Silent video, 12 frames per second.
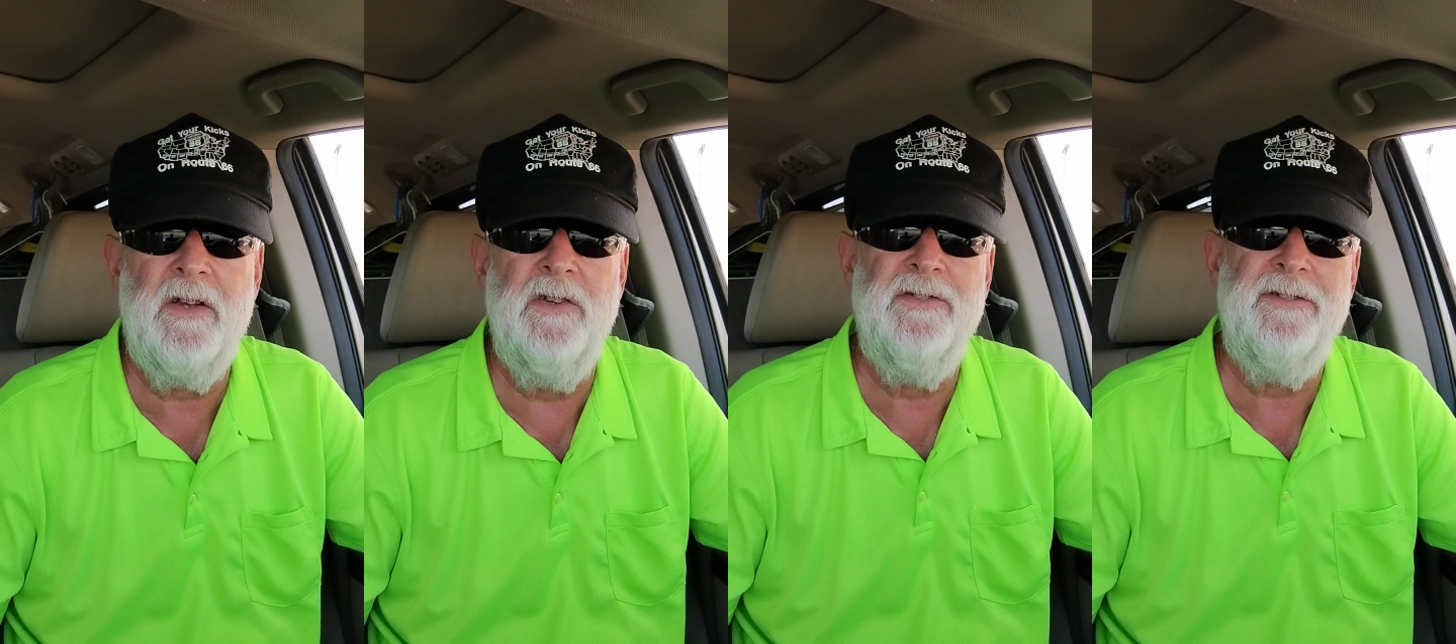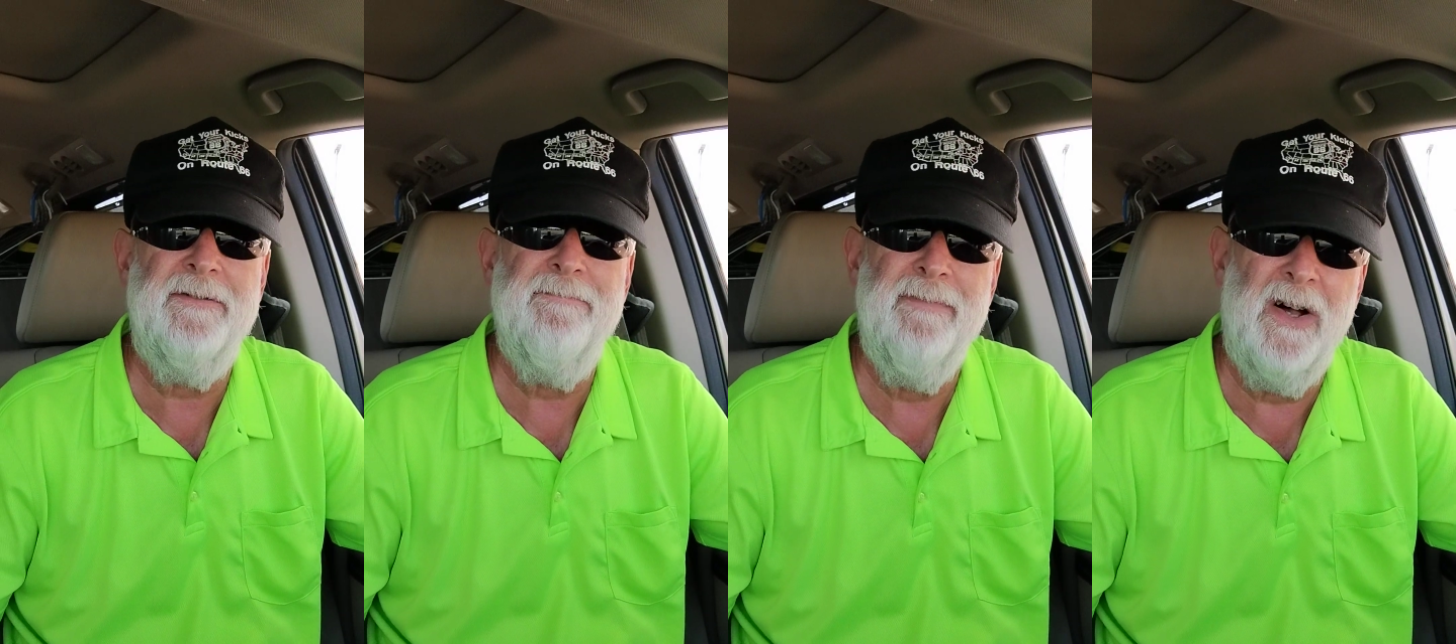
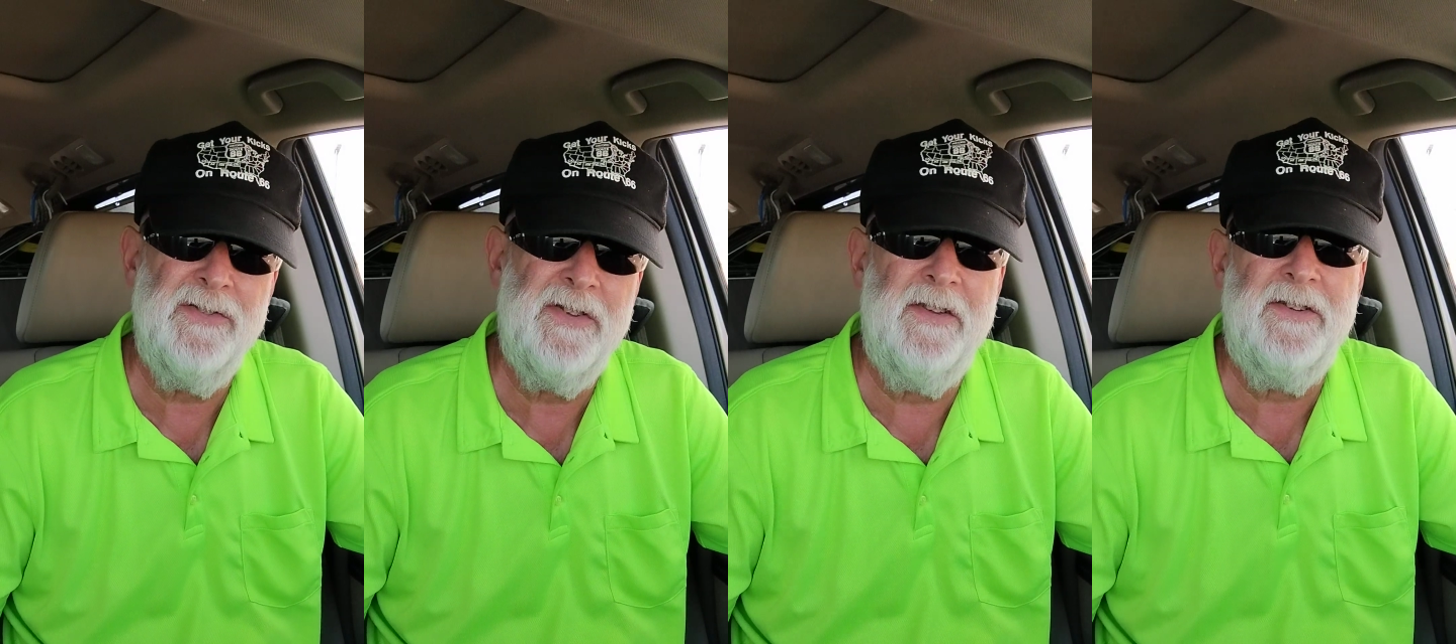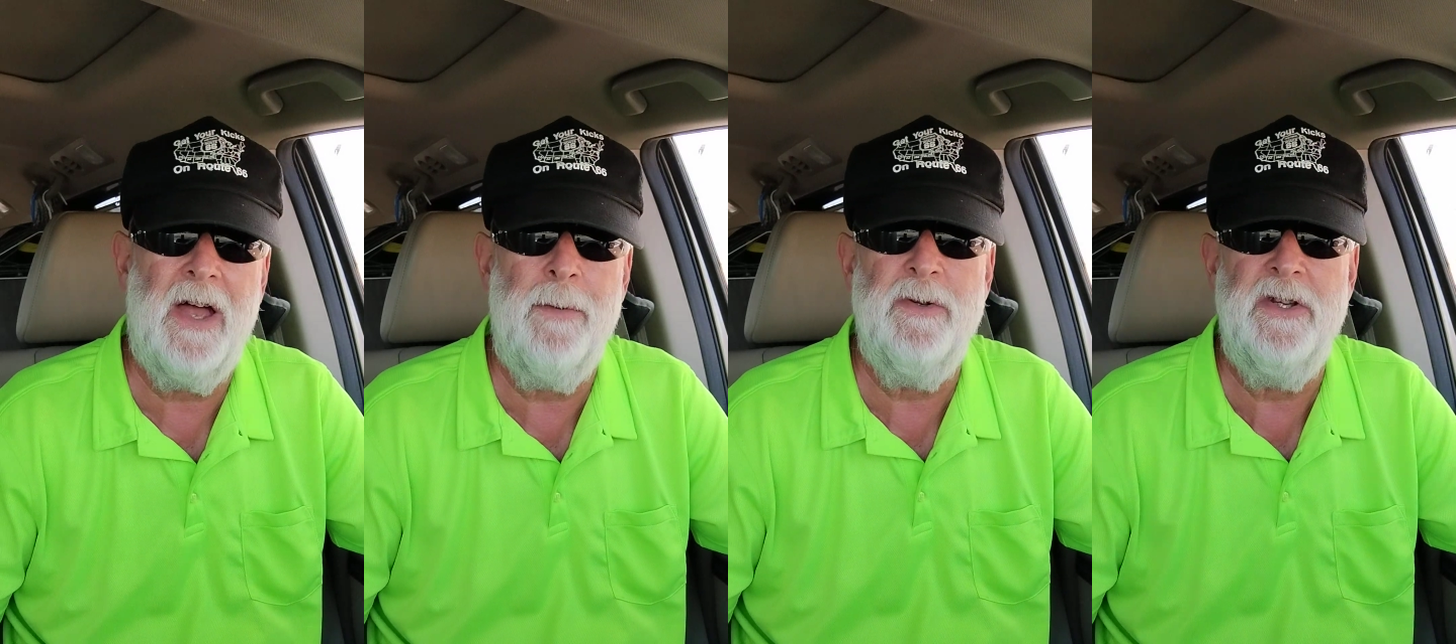Because most of the
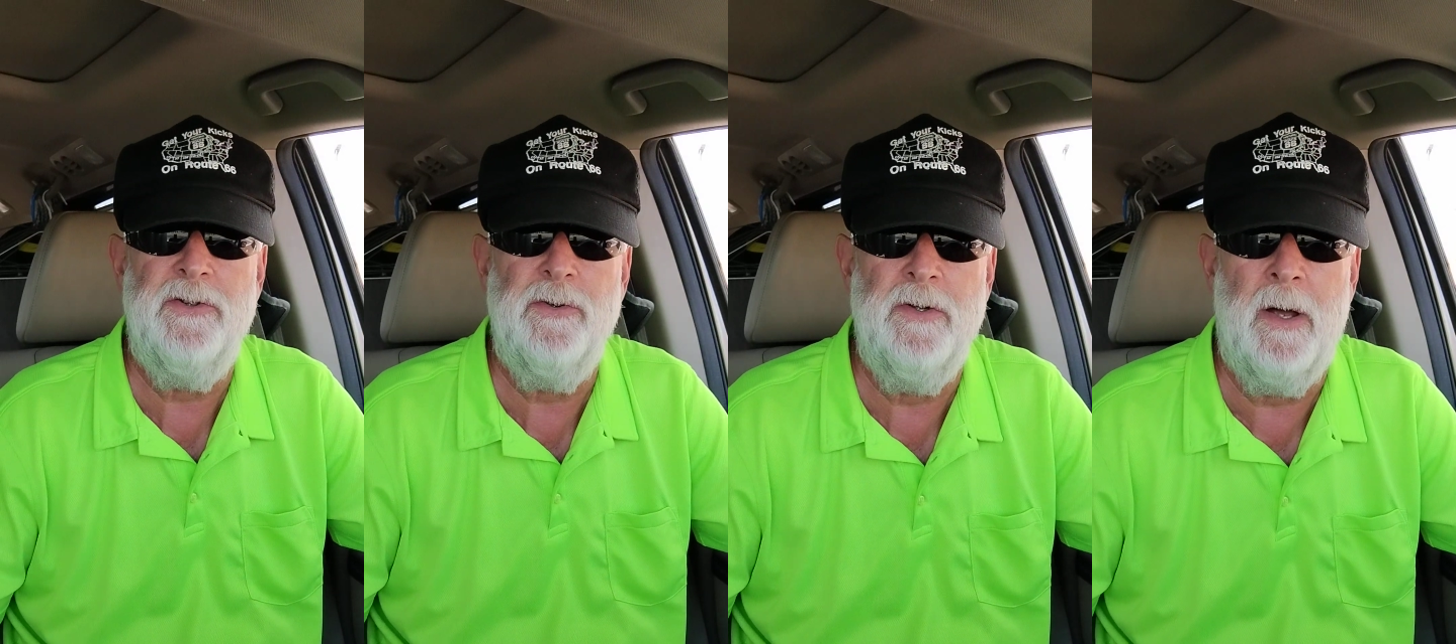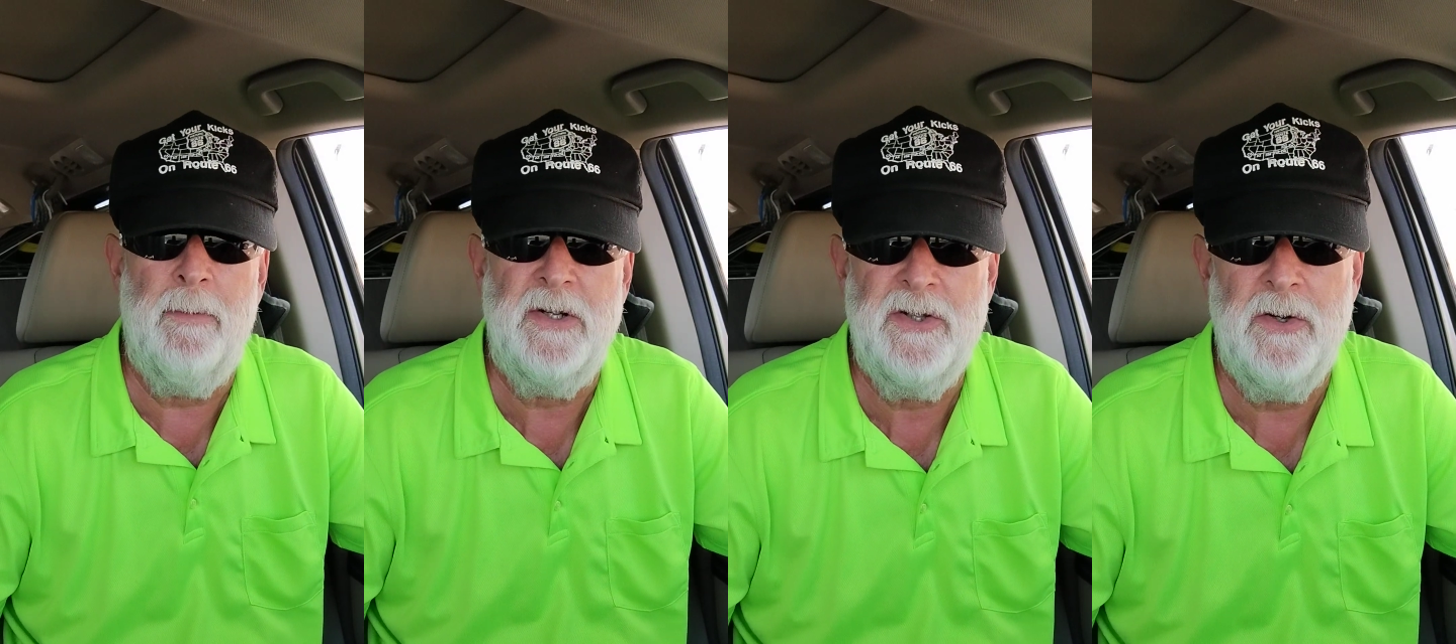time when you do
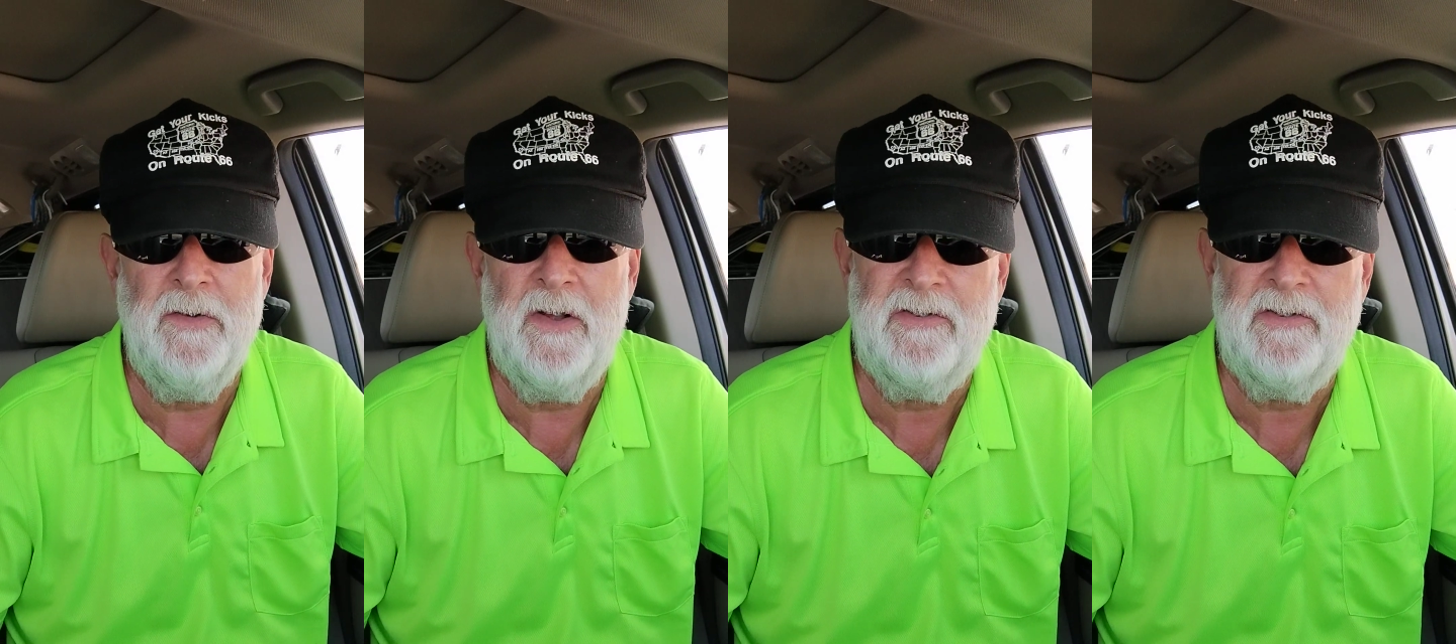number two,